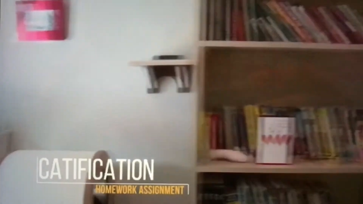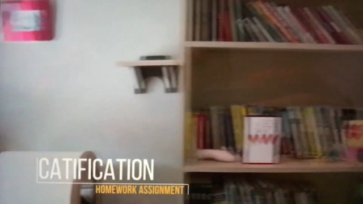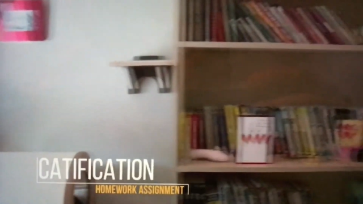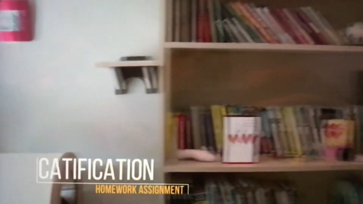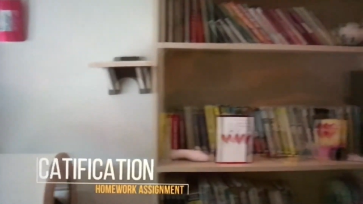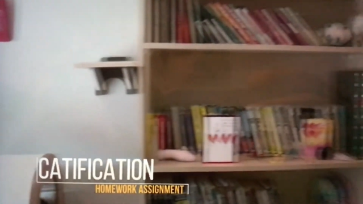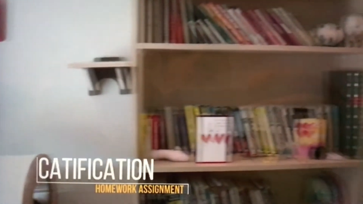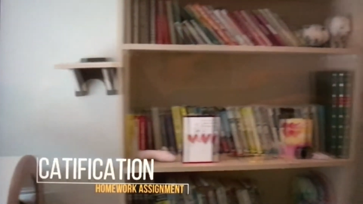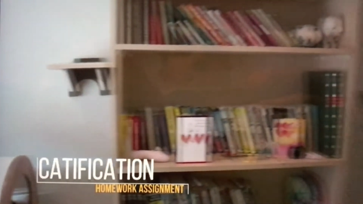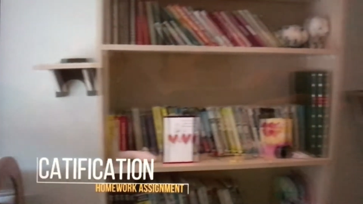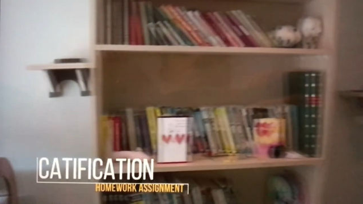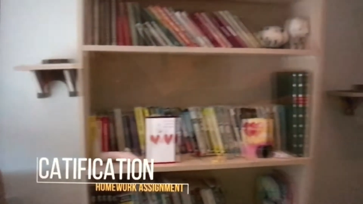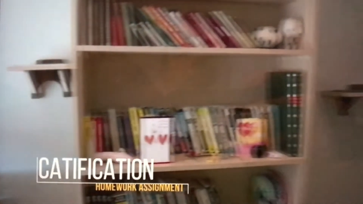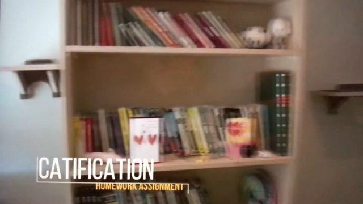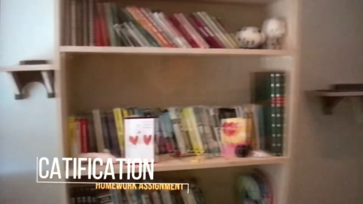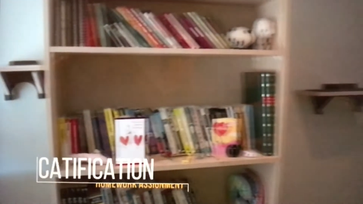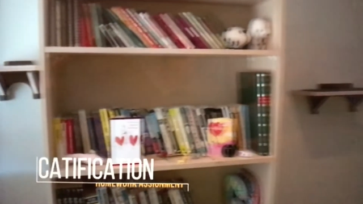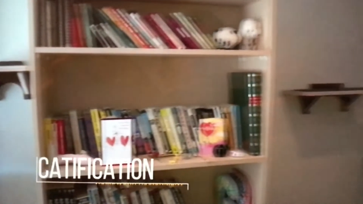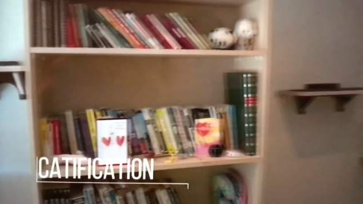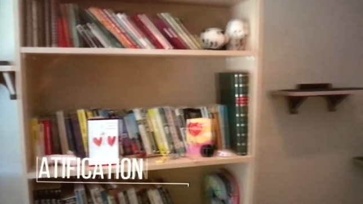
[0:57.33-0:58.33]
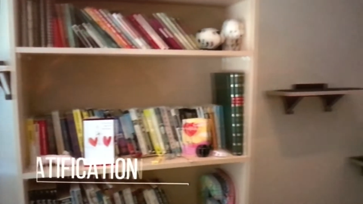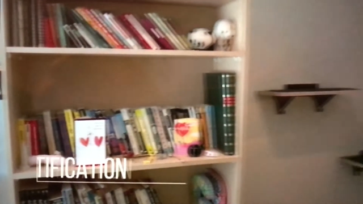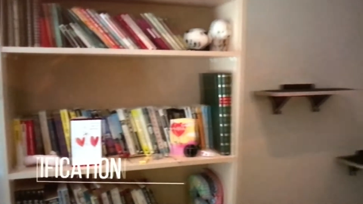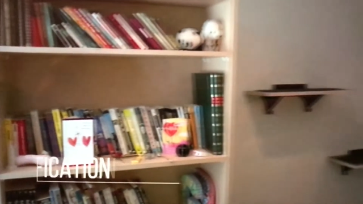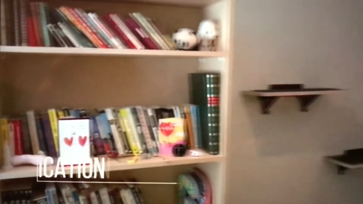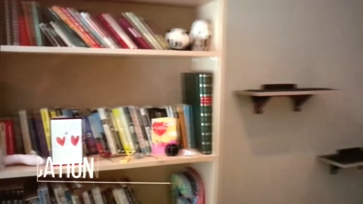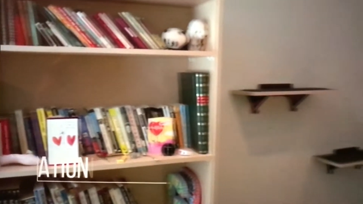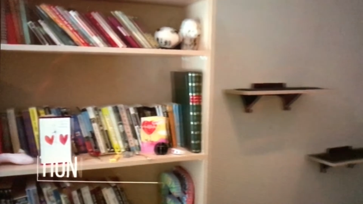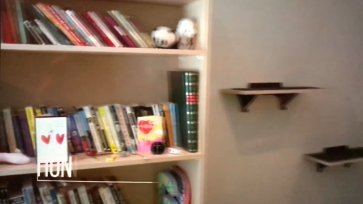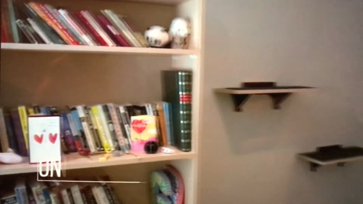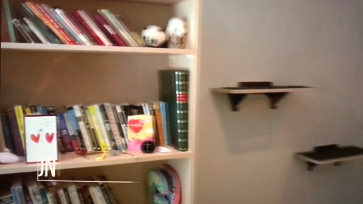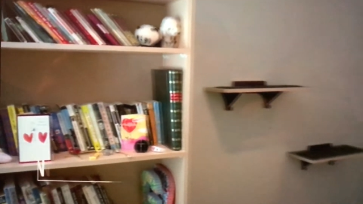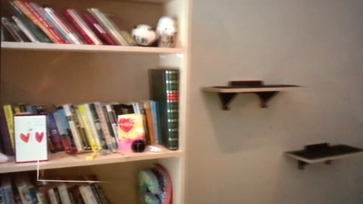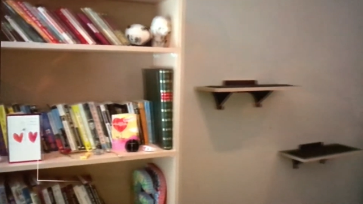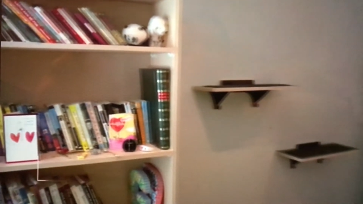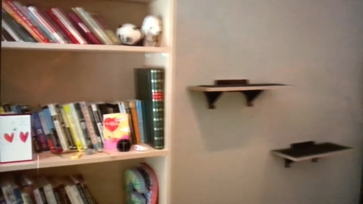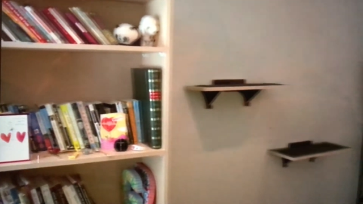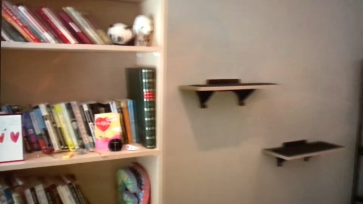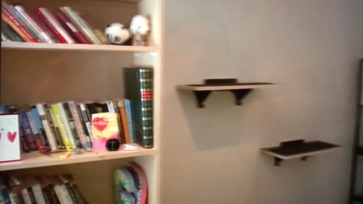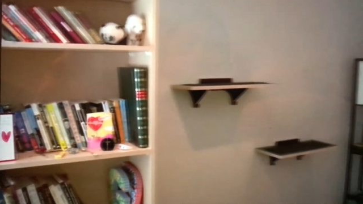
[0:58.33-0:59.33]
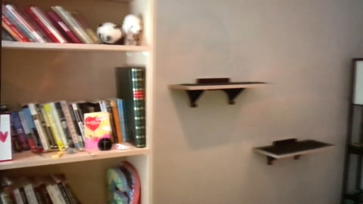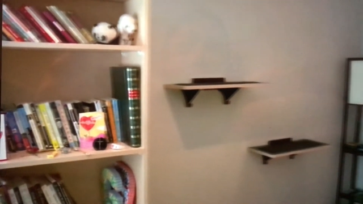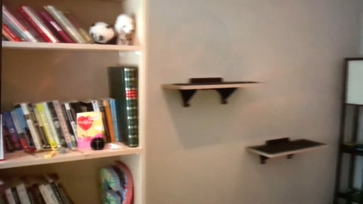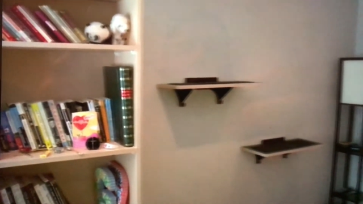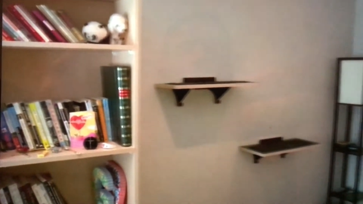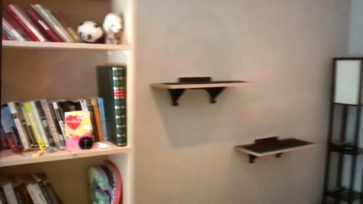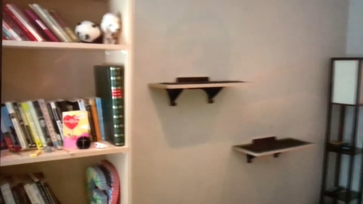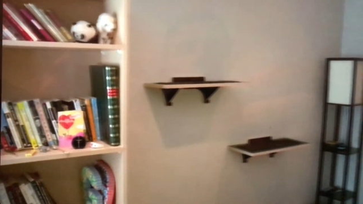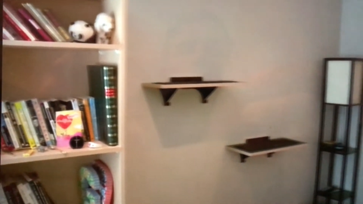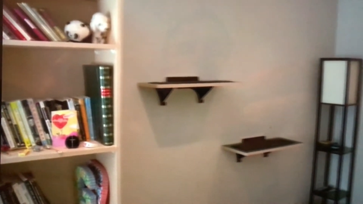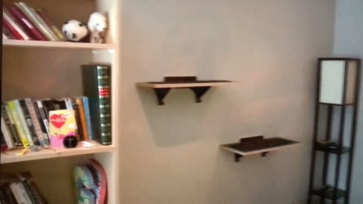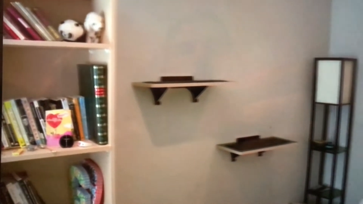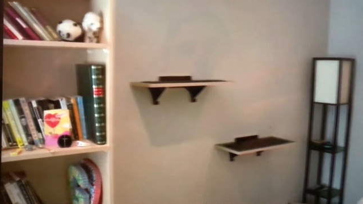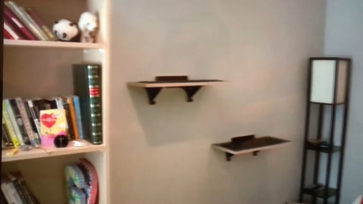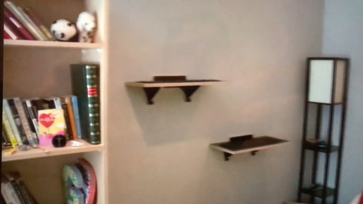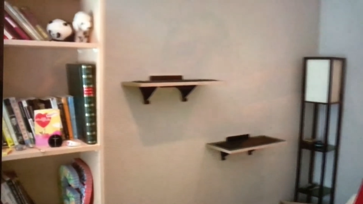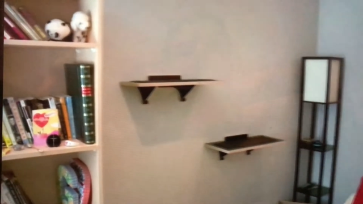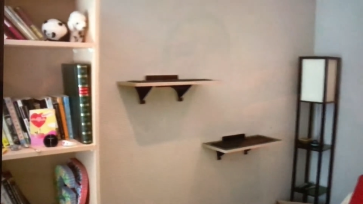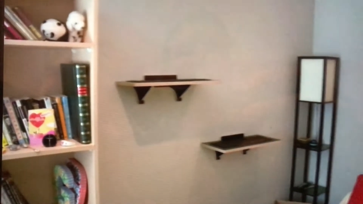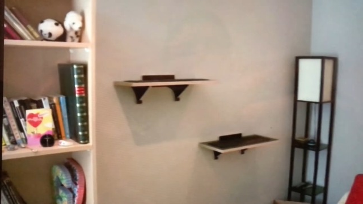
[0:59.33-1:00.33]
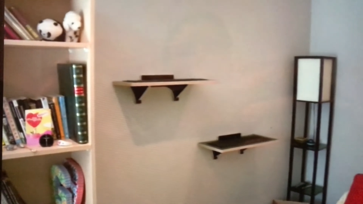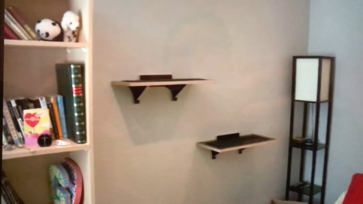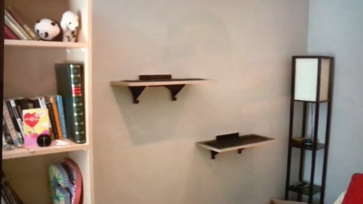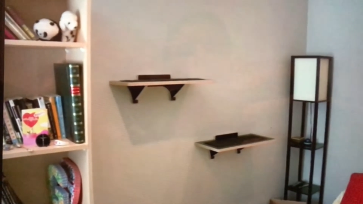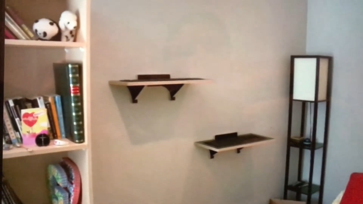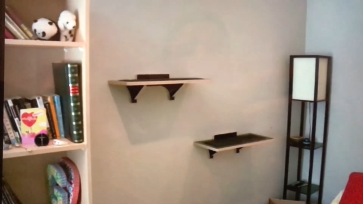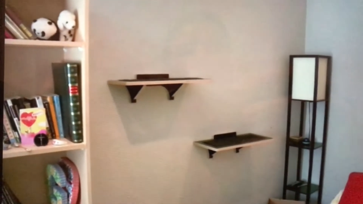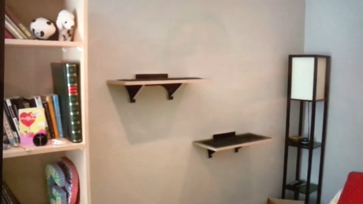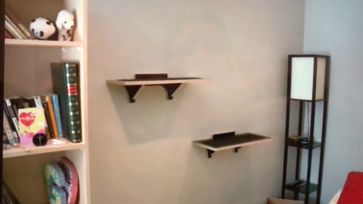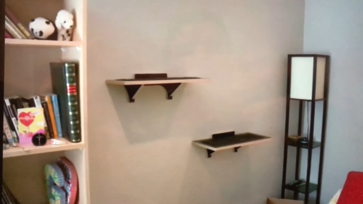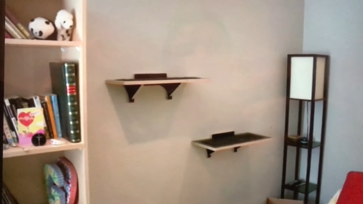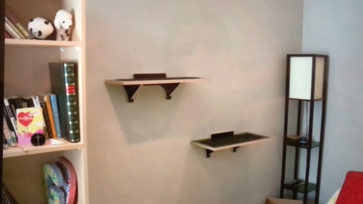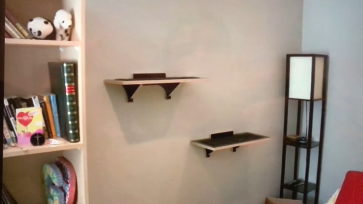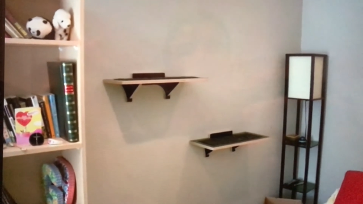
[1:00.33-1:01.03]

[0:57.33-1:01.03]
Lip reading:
Nobody's mouth can be seen.